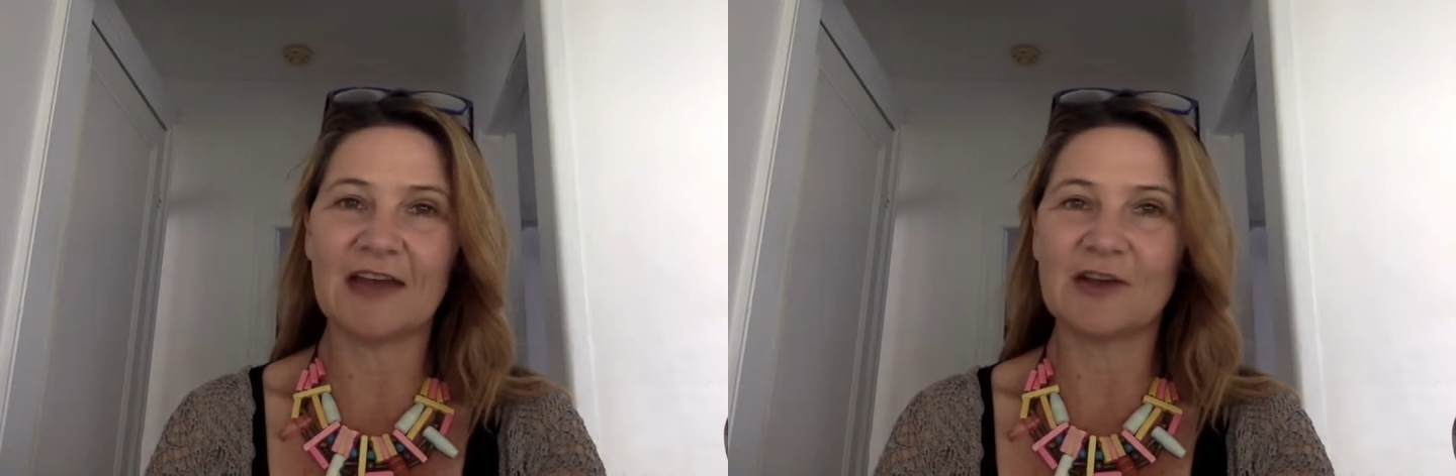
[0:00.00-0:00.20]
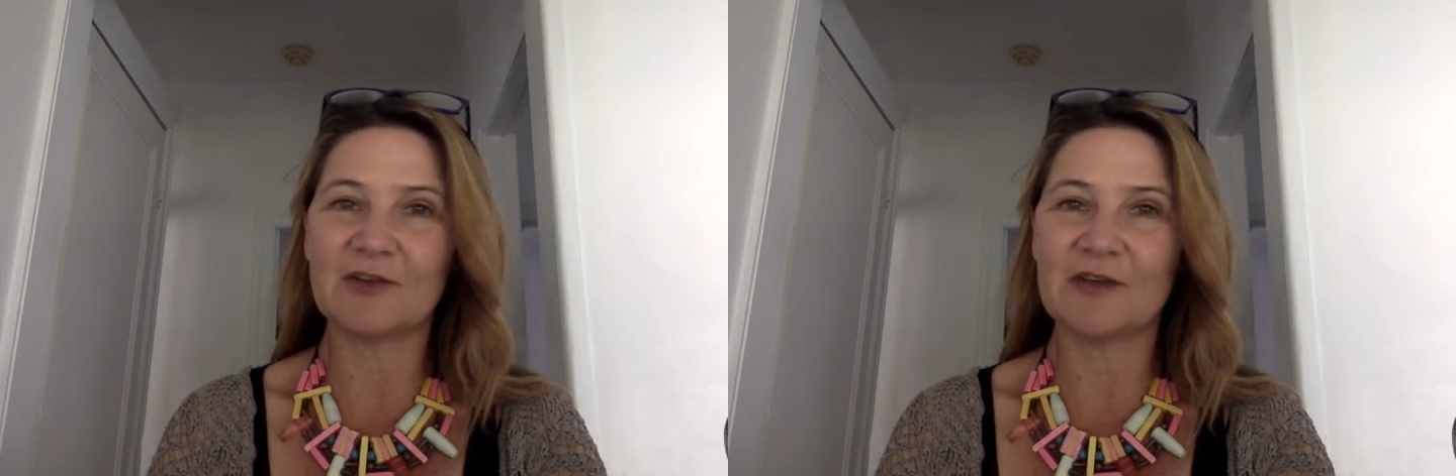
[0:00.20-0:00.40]

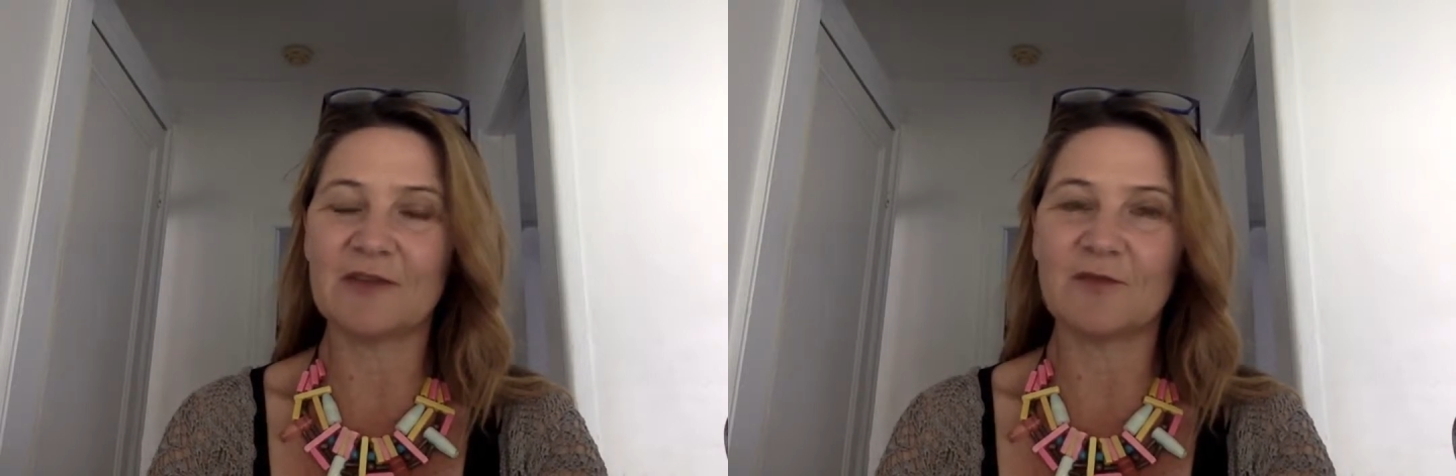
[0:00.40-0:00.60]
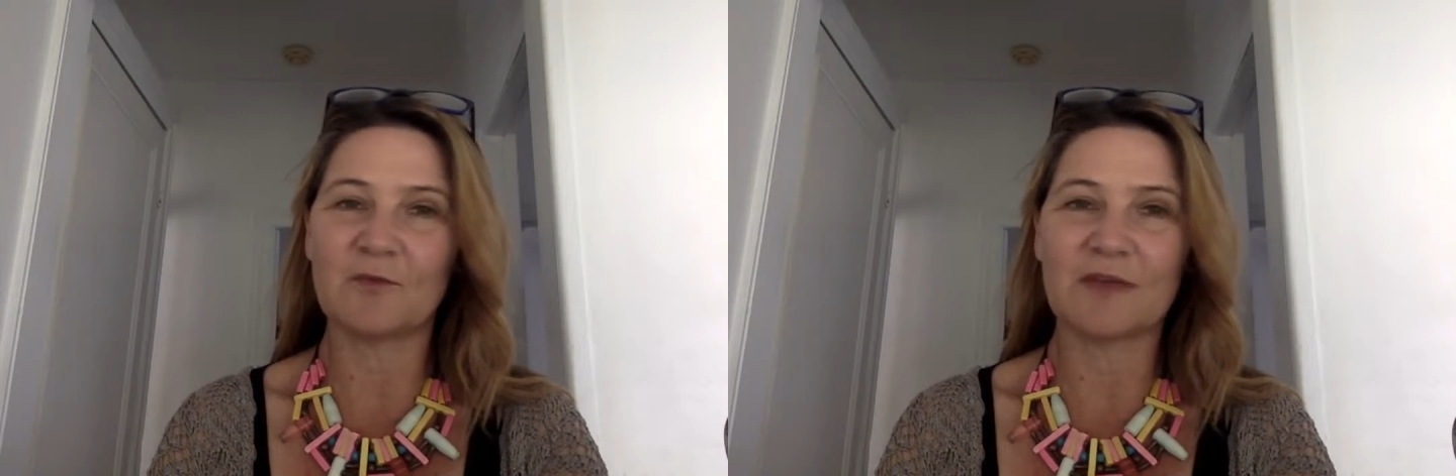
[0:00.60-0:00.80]
including
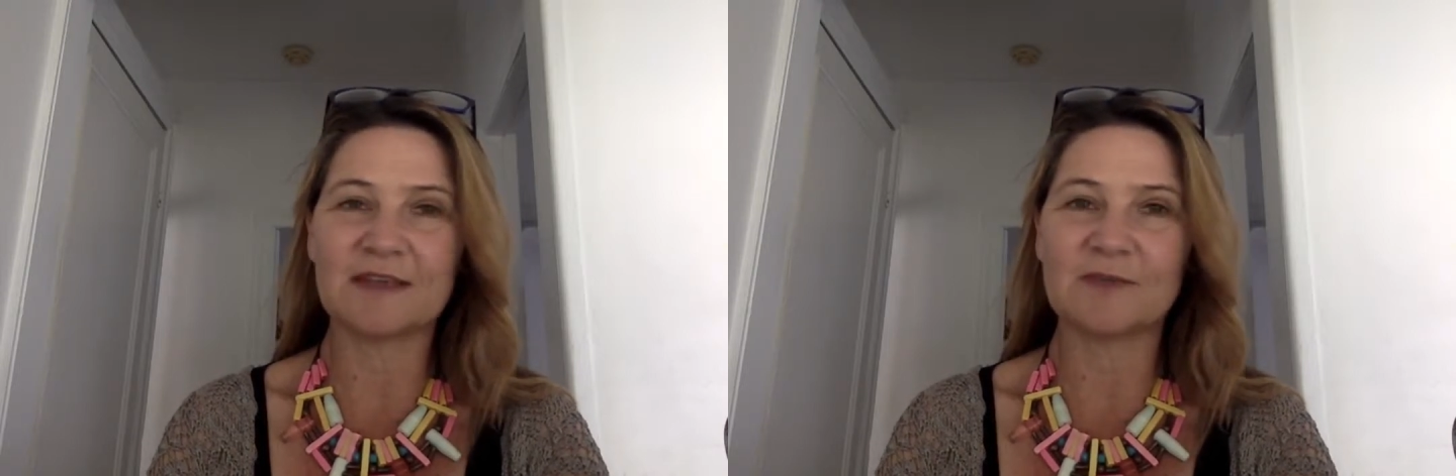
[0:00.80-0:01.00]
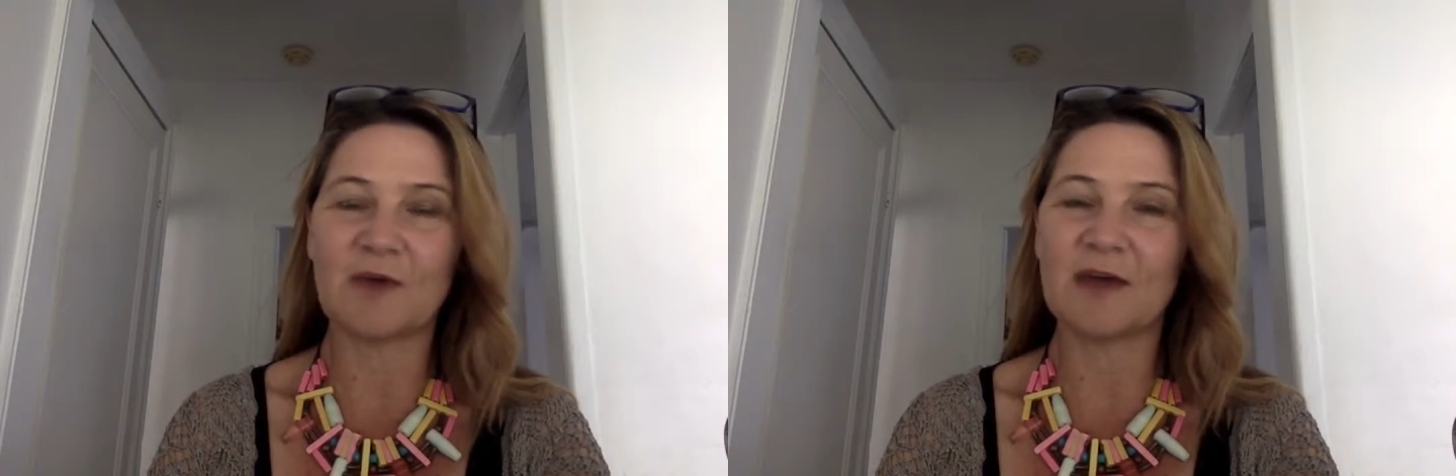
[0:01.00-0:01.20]
from
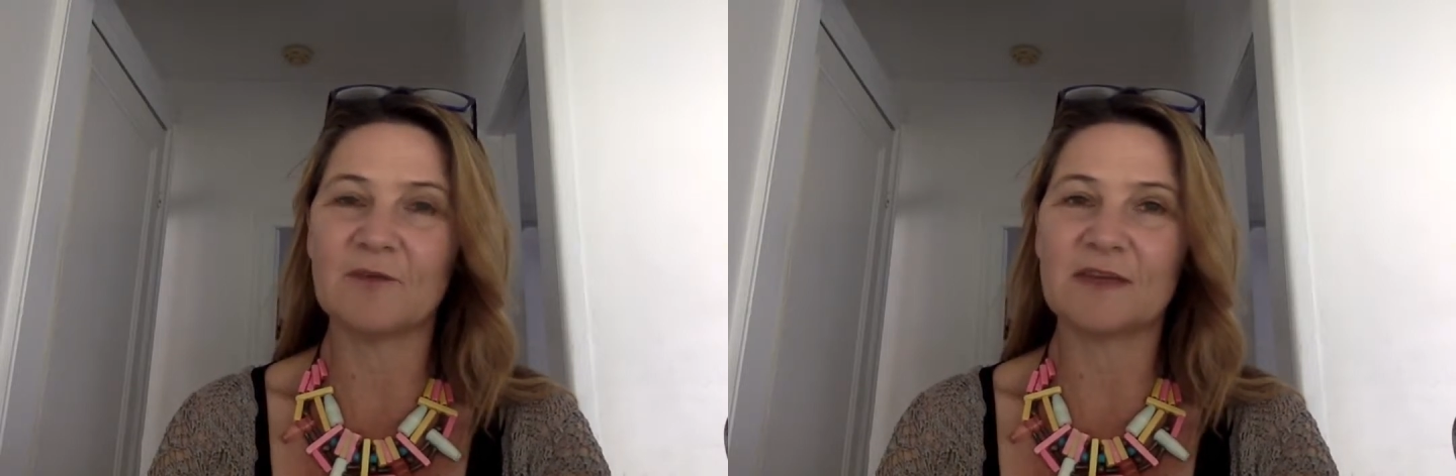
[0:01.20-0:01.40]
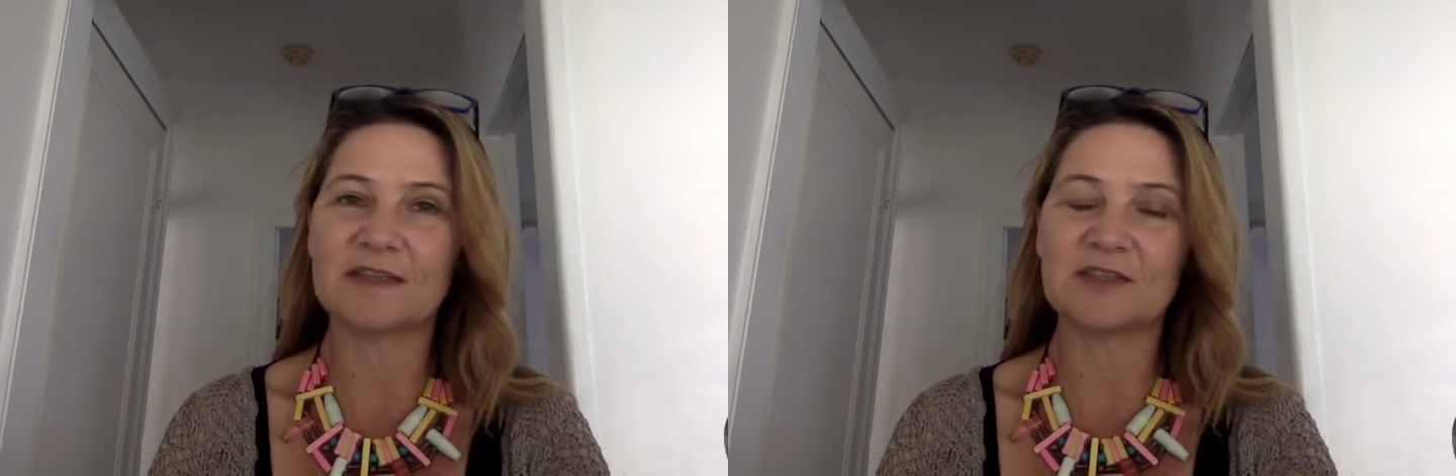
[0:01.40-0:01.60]
weeks 1,
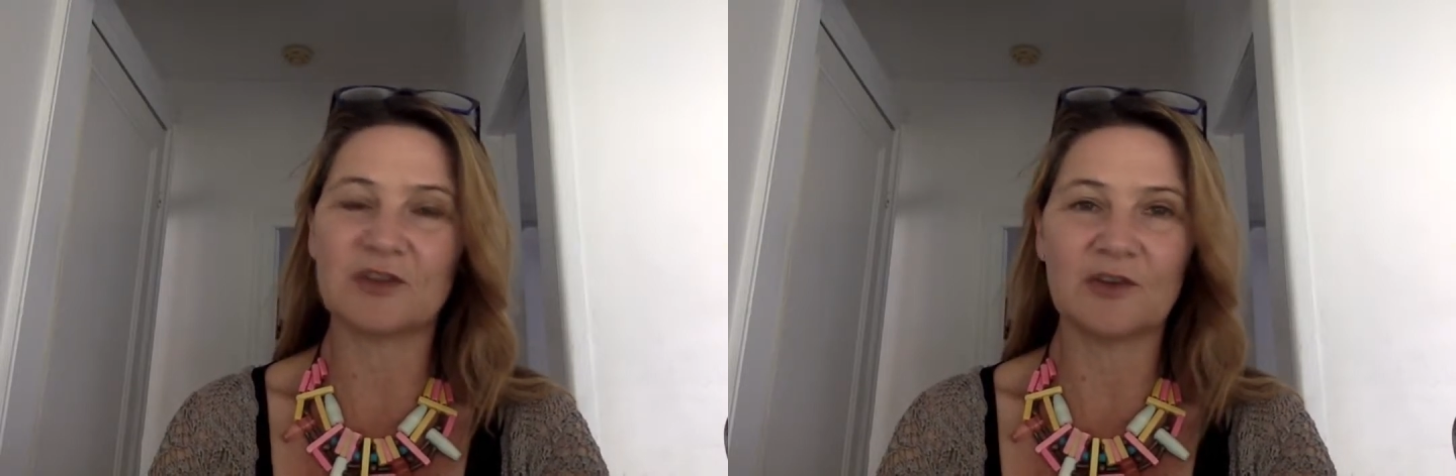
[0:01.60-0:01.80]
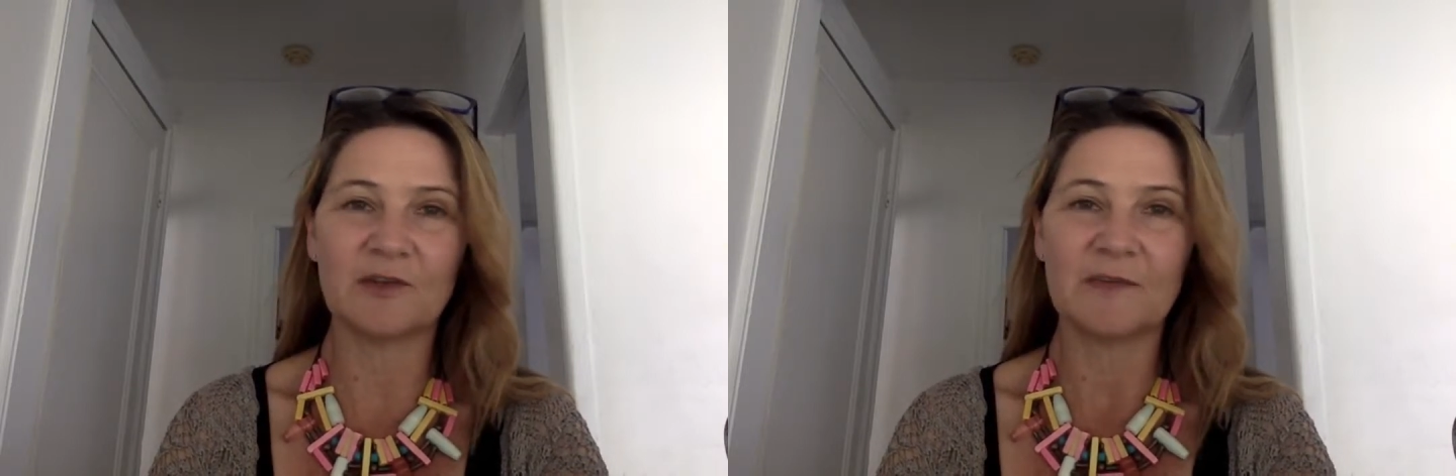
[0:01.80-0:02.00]
weeks
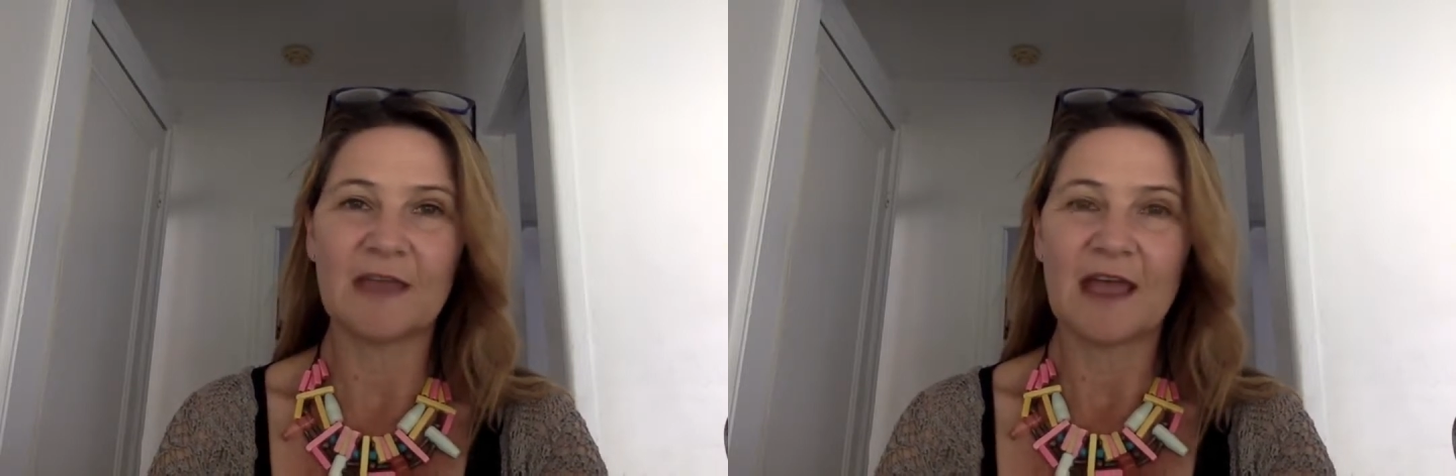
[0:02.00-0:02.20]
2.